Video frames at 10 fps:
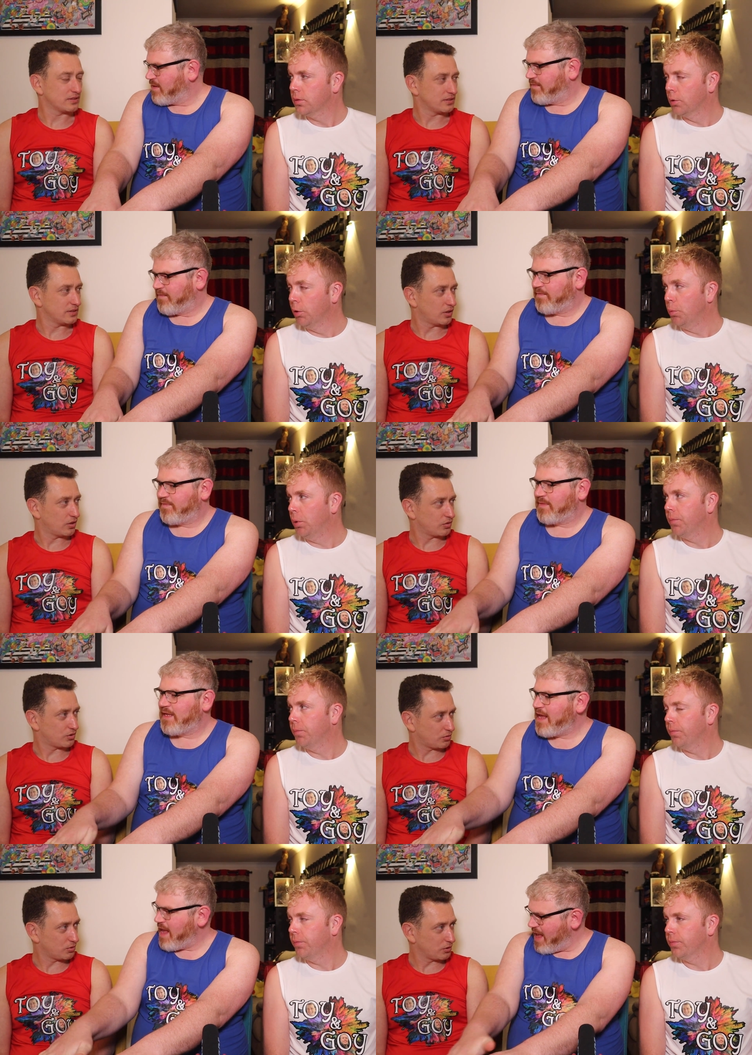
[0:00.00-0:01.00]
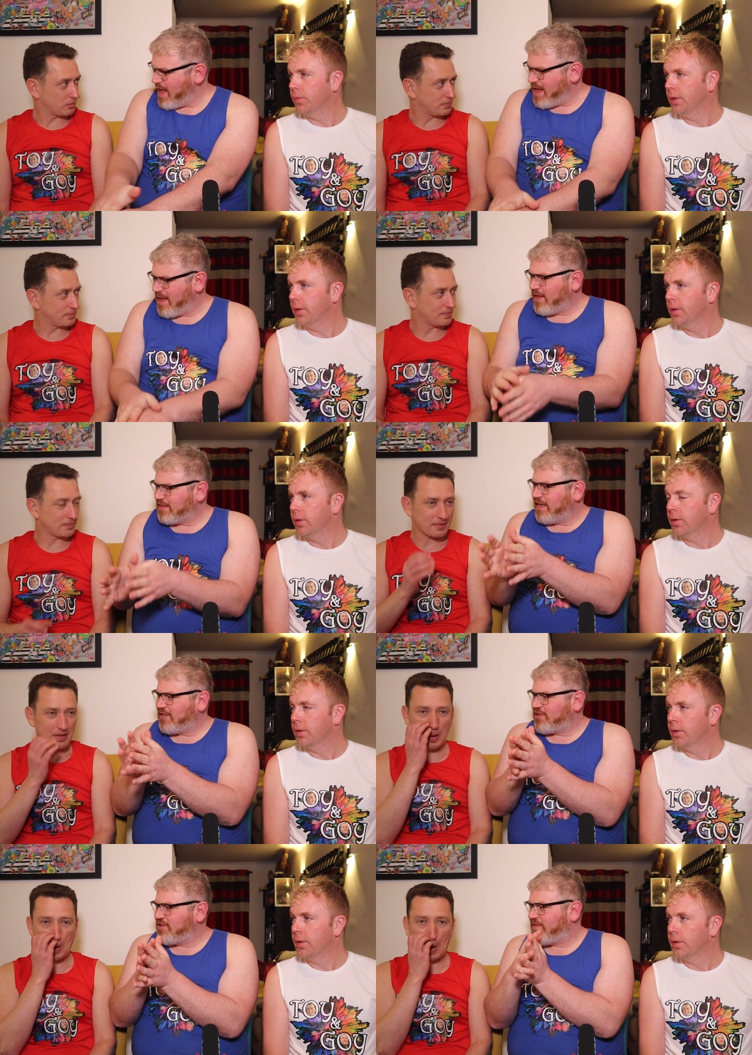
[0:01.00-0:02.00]
Speaker 1: the Roop. Yeah, it's
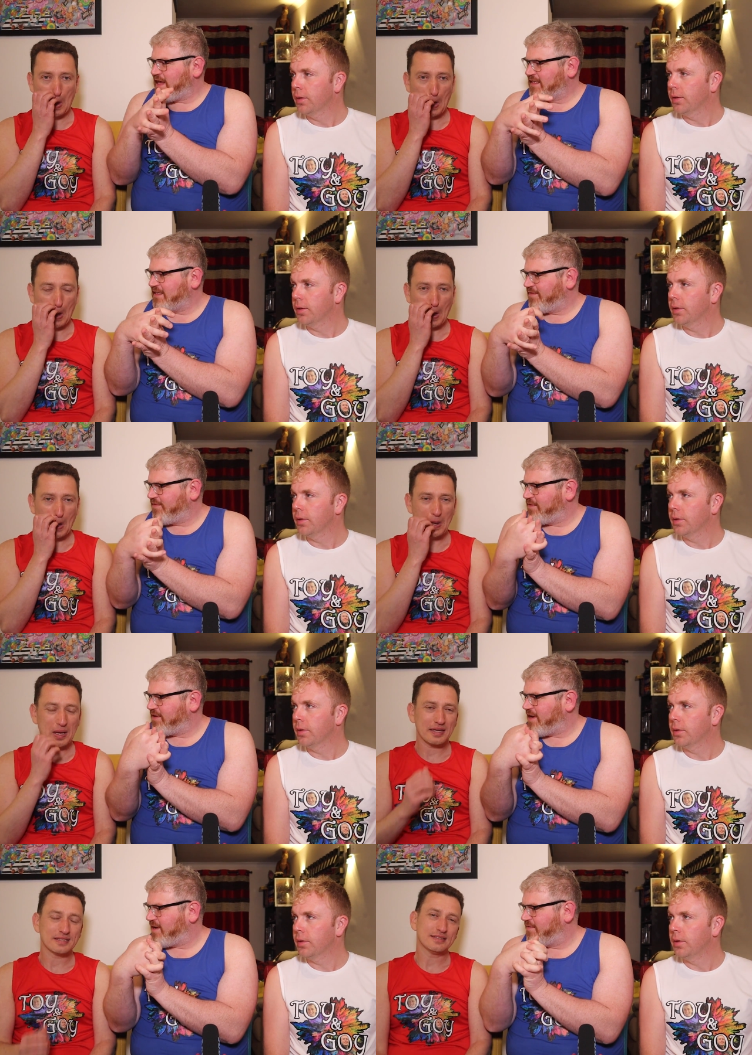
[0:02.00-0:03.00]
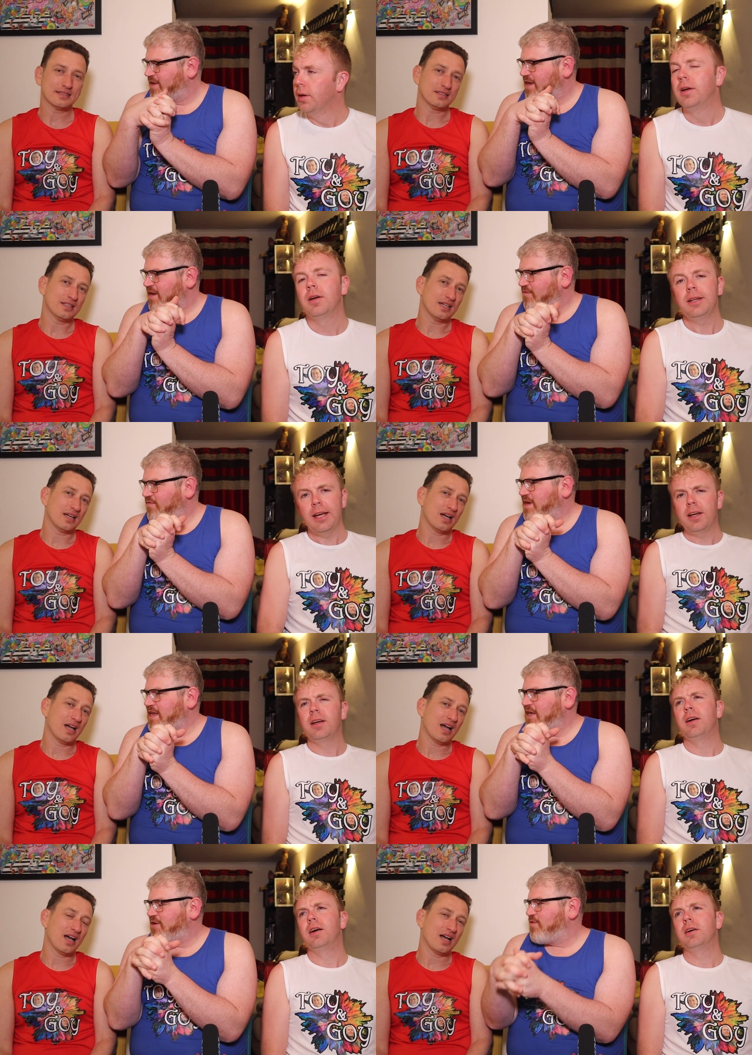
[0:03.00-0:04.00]
like just got that different kind of
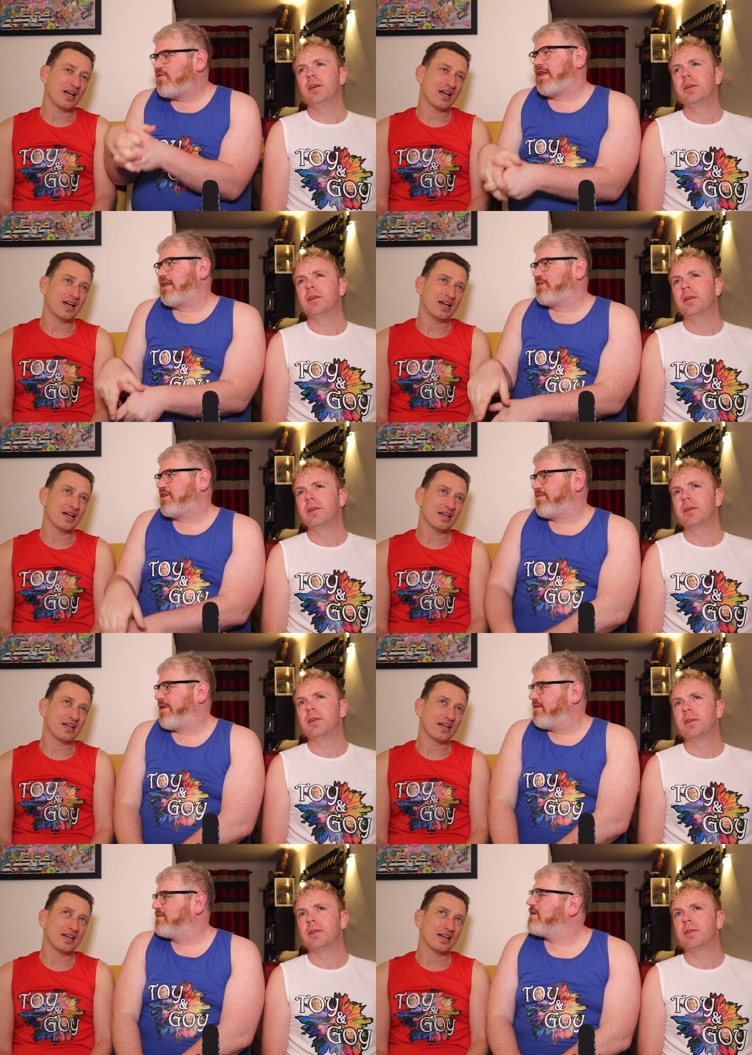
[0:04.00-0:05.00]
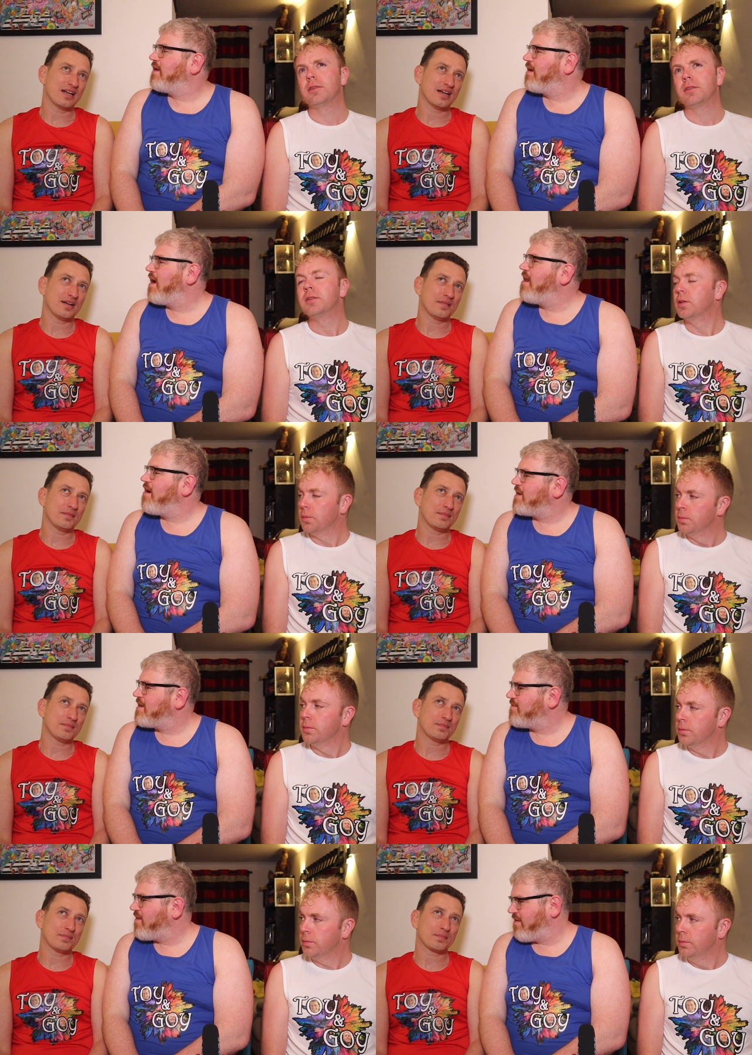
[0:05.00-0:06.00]
really cool energy about
Speaker 2: it. I
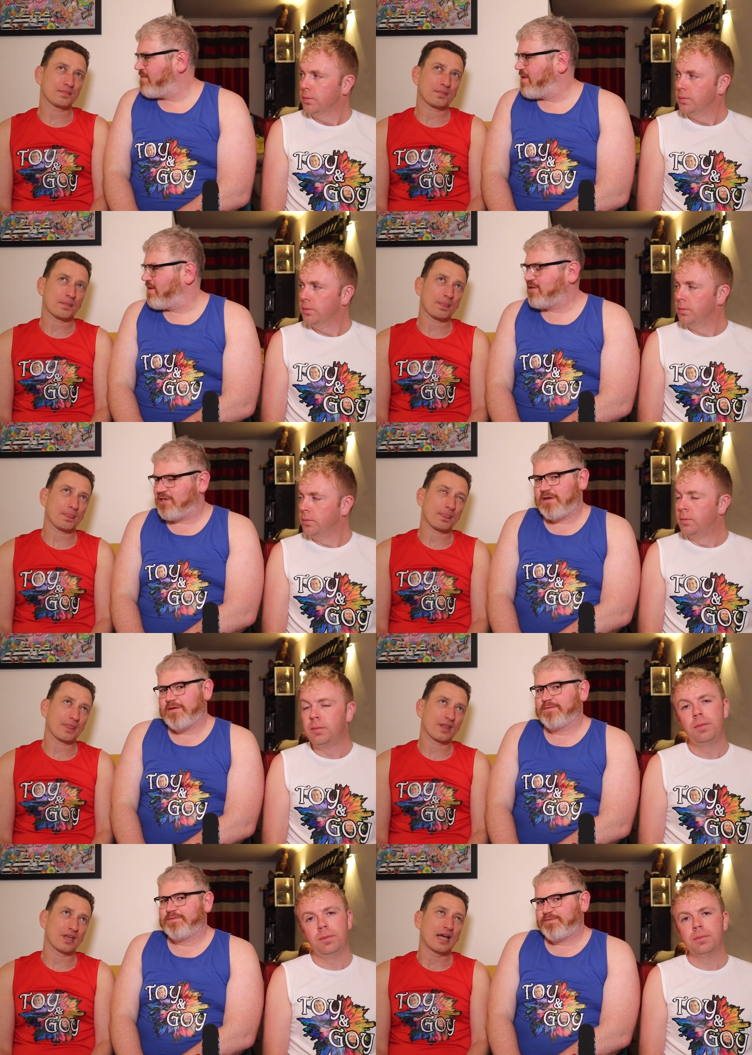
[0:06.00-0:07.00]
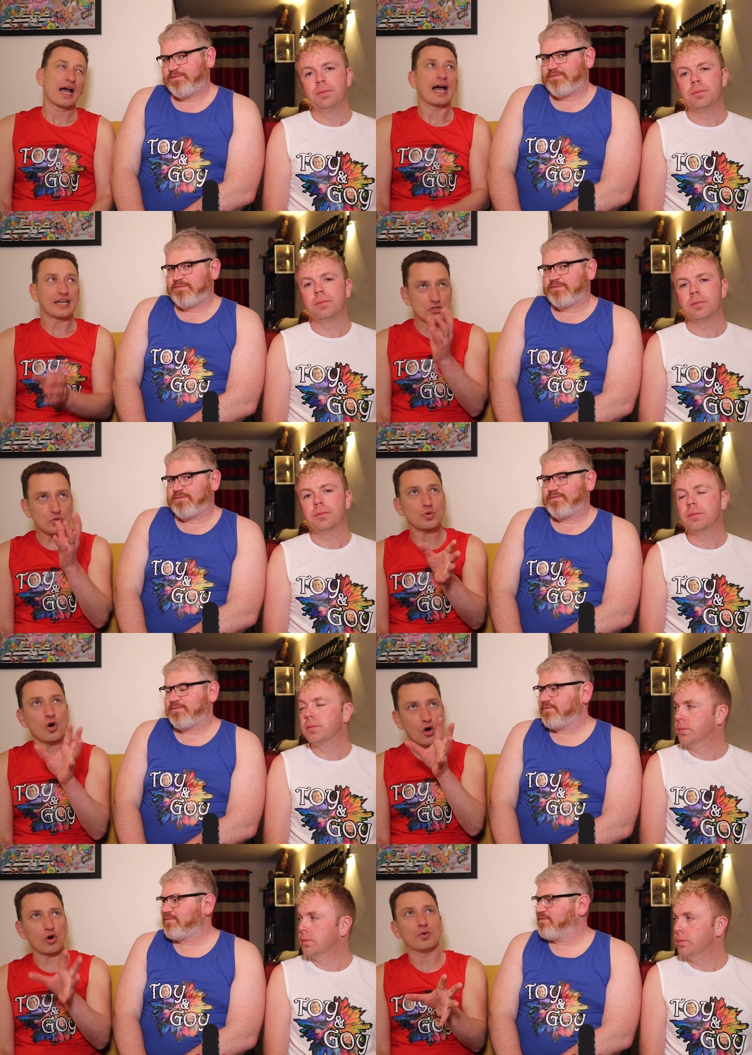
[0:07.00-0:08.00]
like it very much. I do
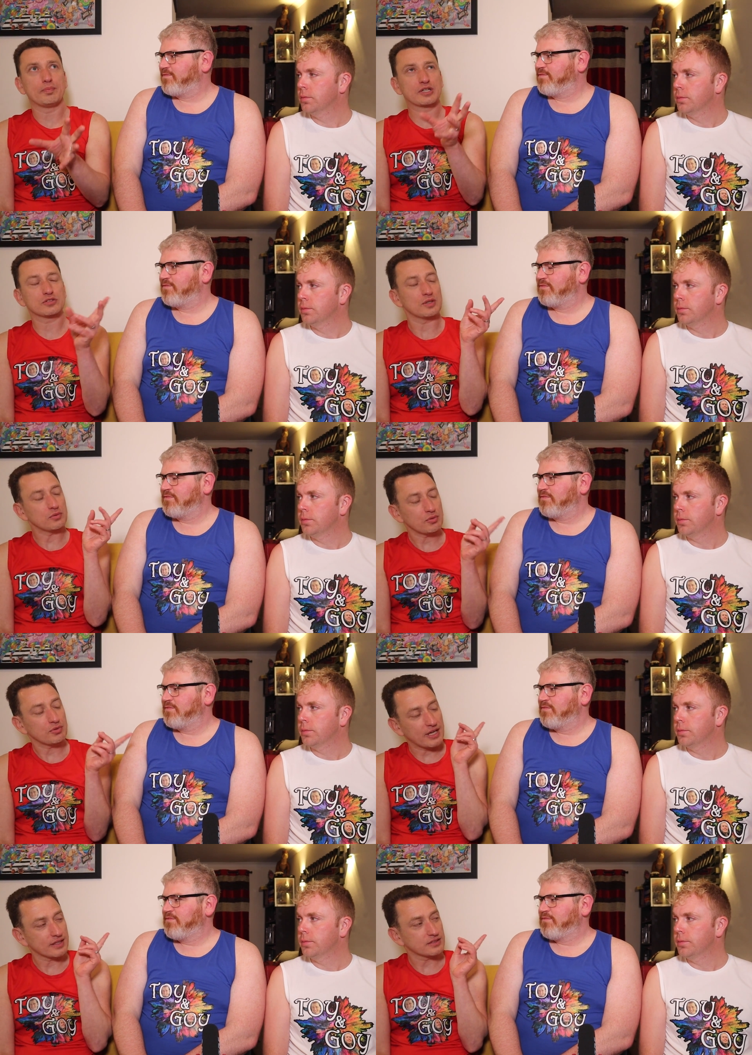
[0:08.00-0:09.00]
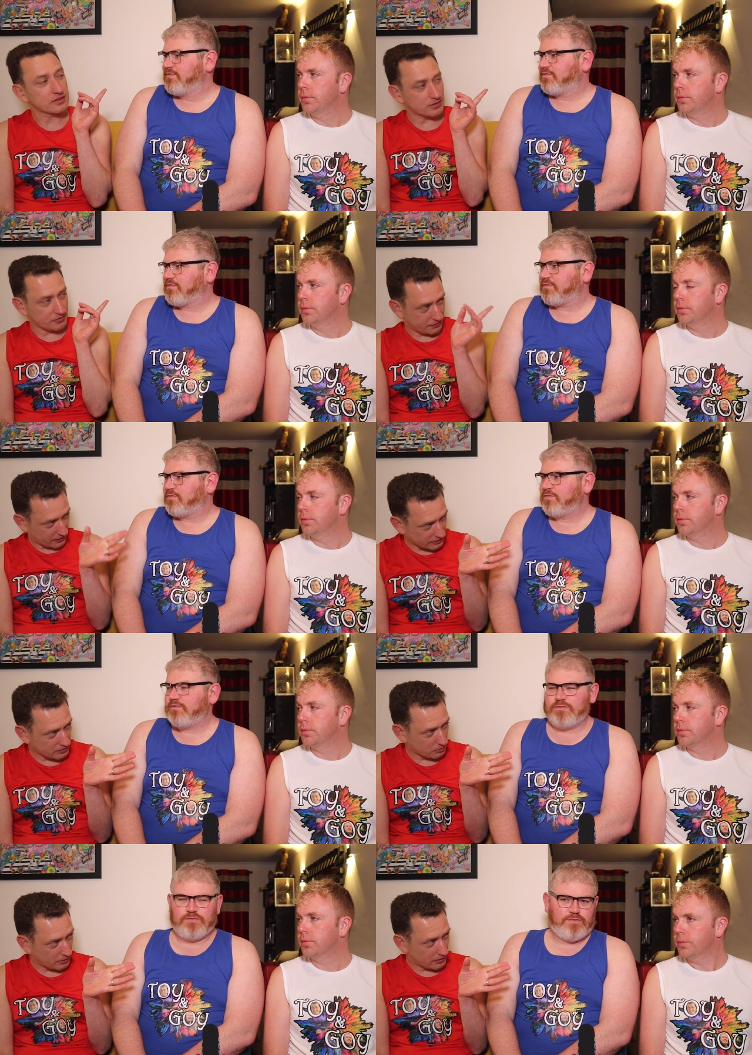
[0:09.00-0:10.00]
hope because when we reacted to the
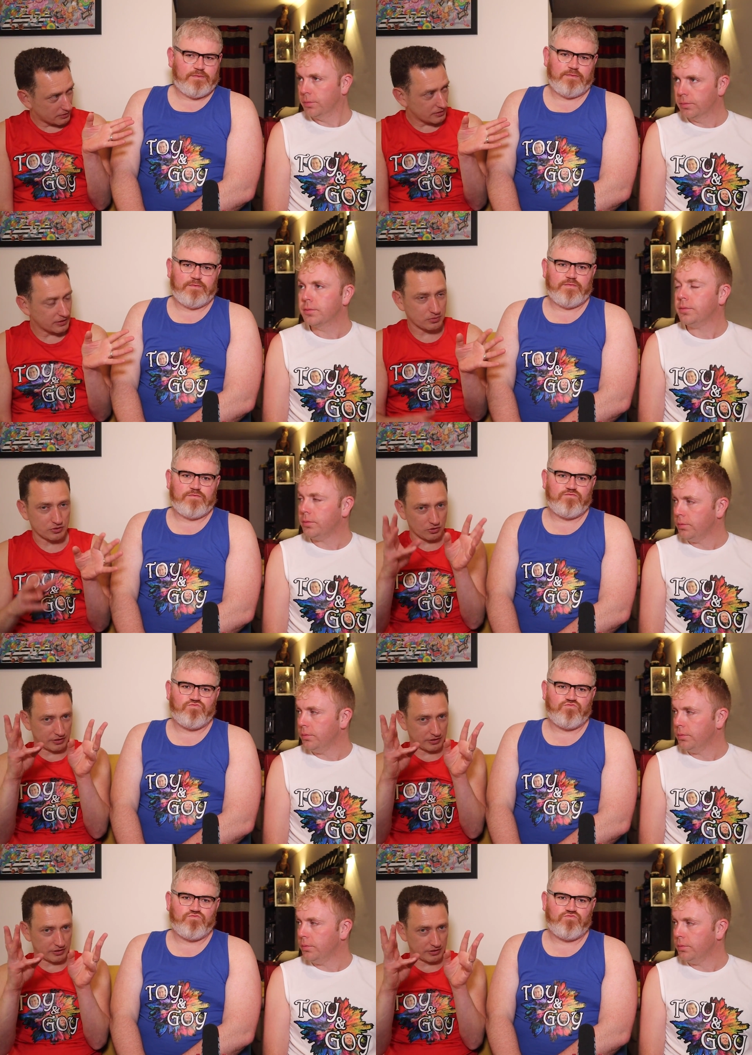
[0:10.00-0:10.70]
first one, it was